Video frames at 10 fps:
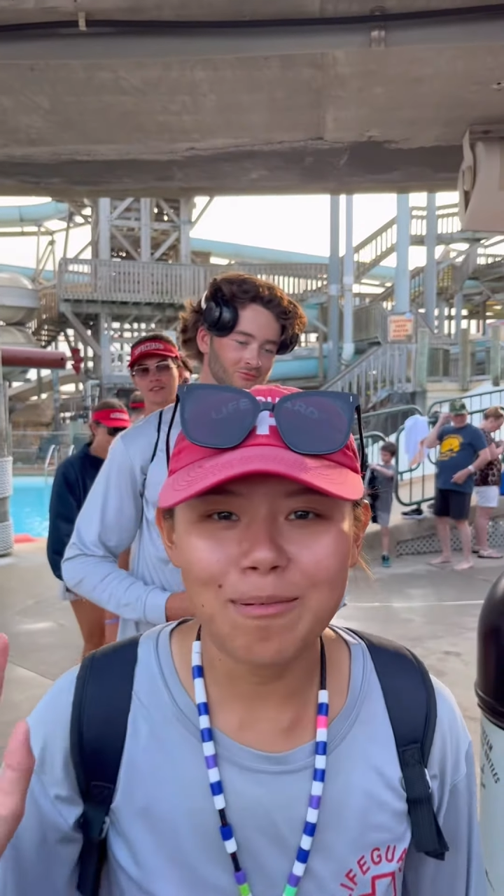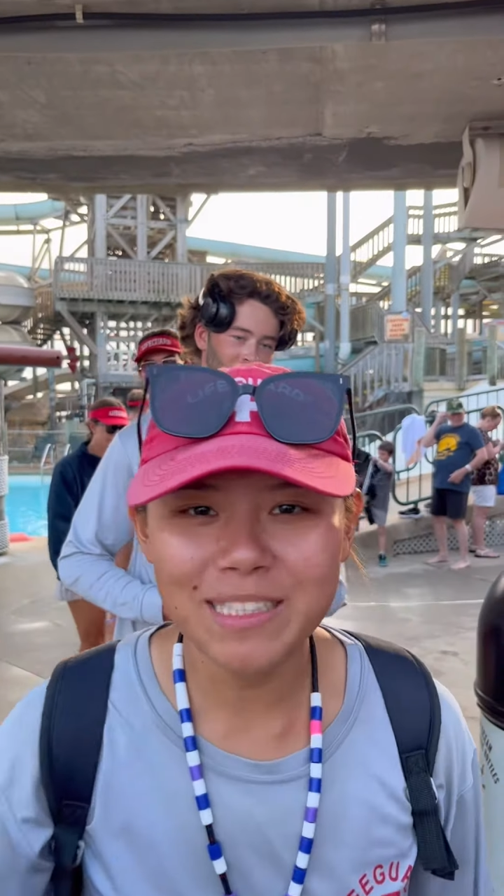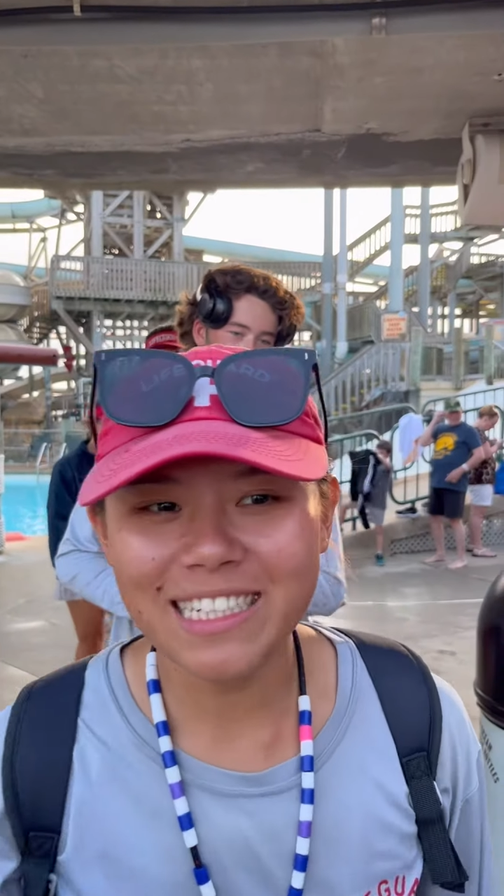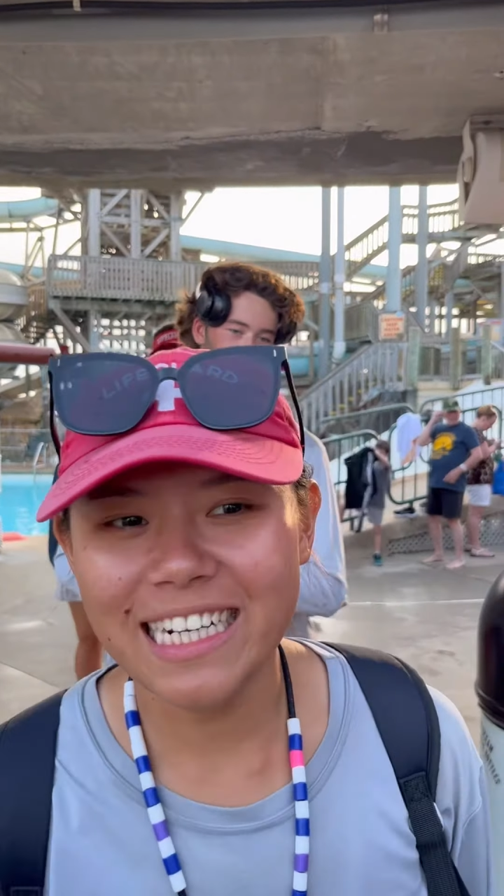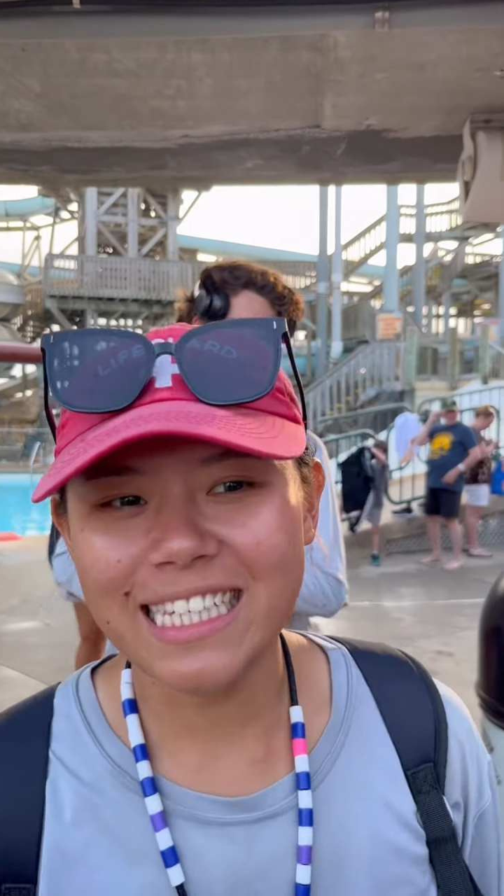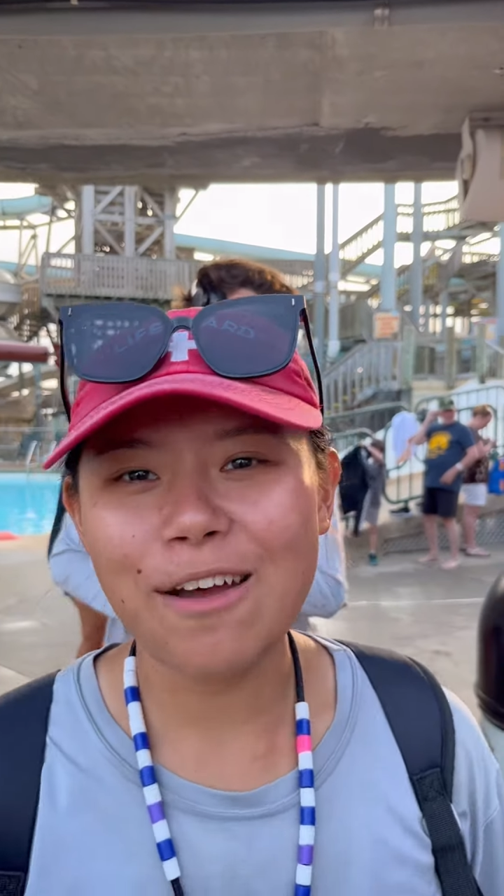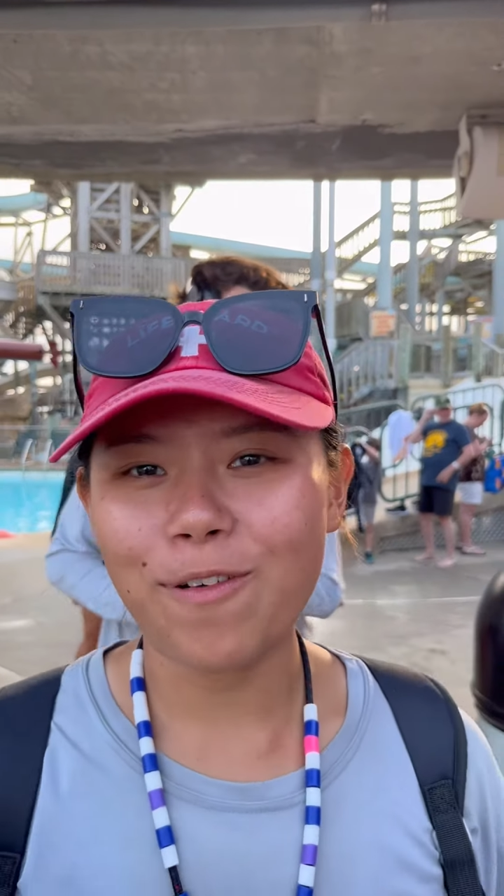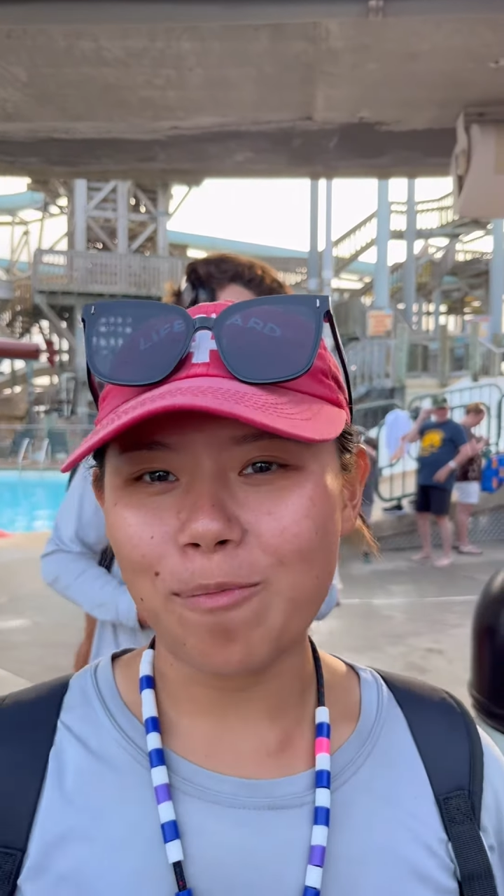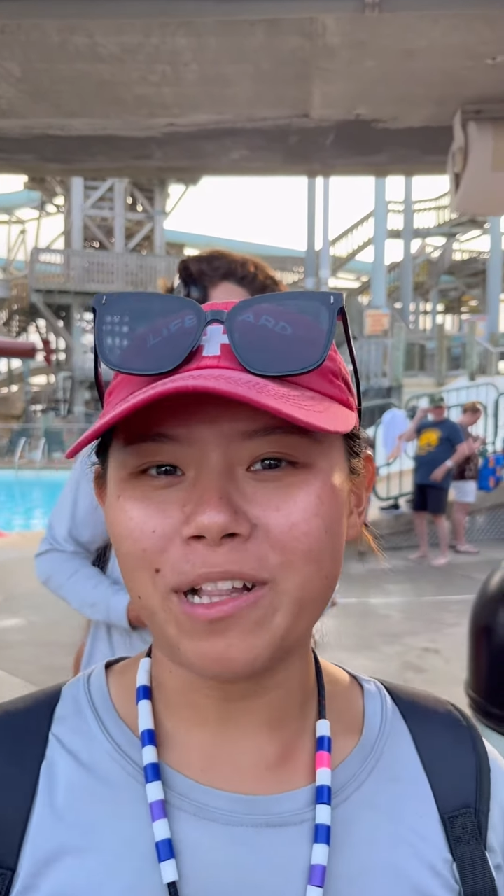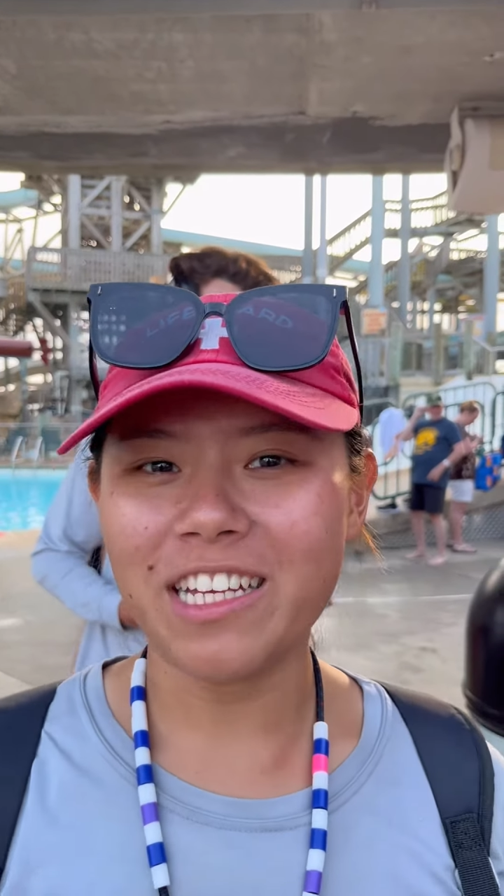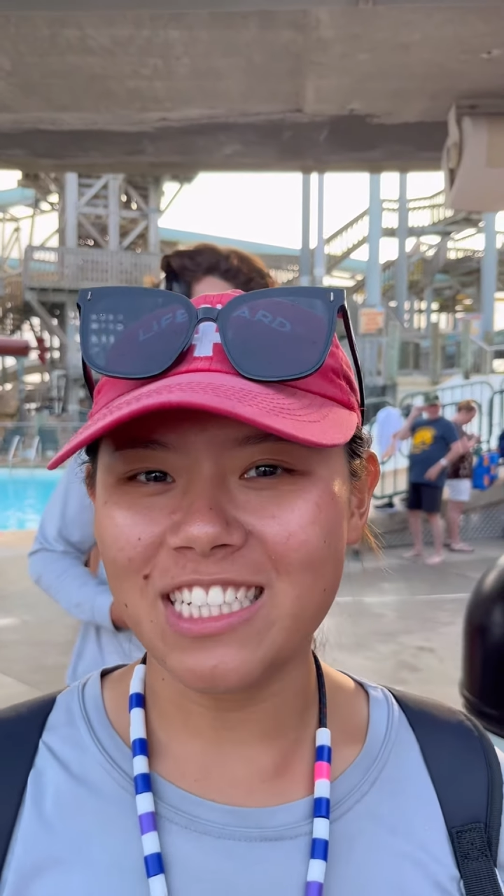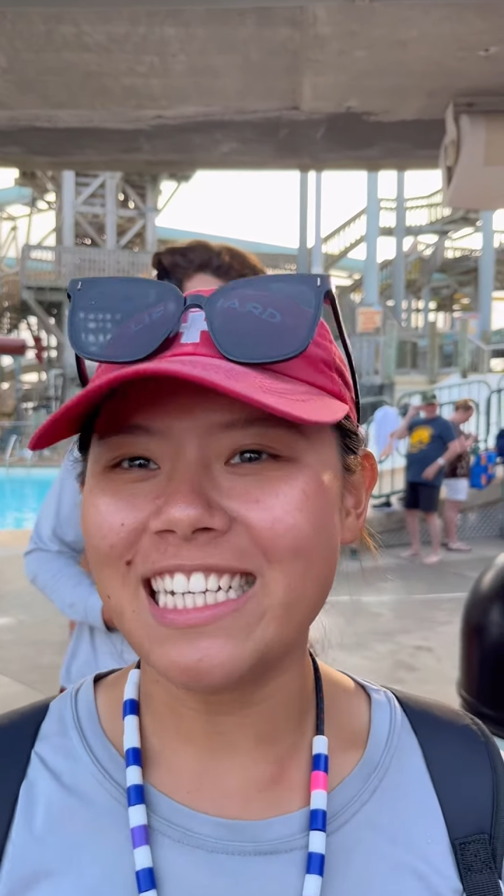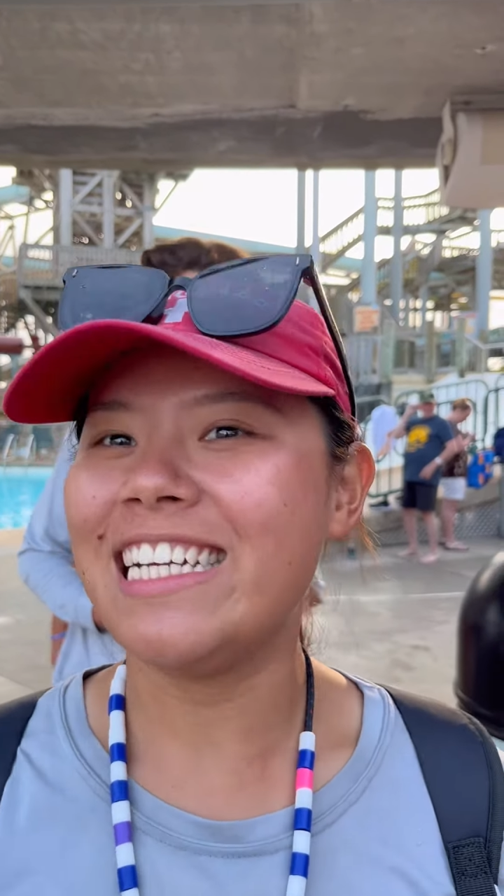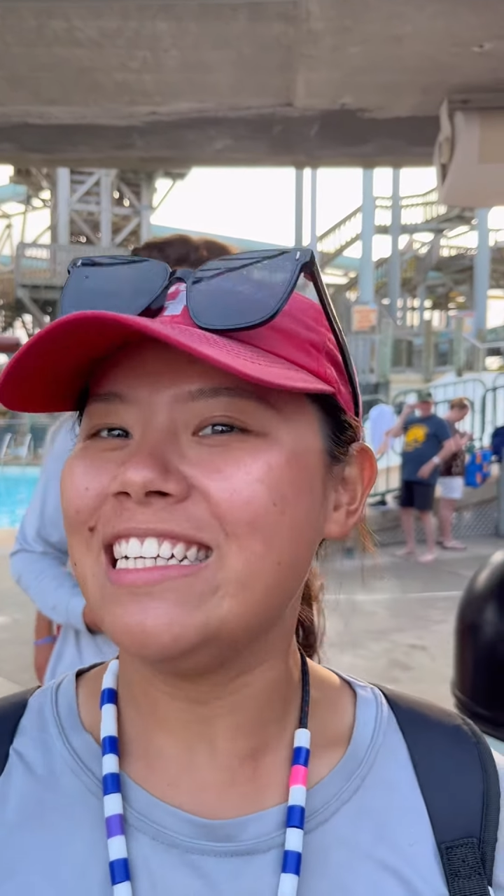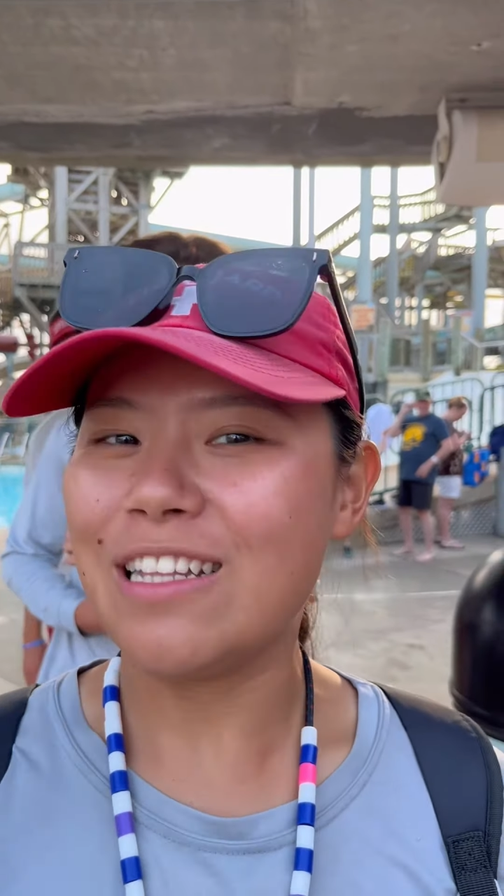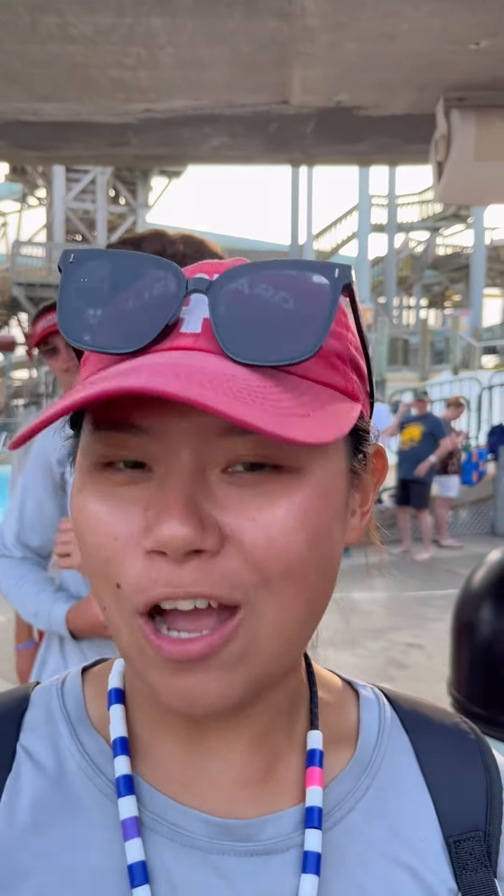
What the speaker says: am Teresa from Malaysia,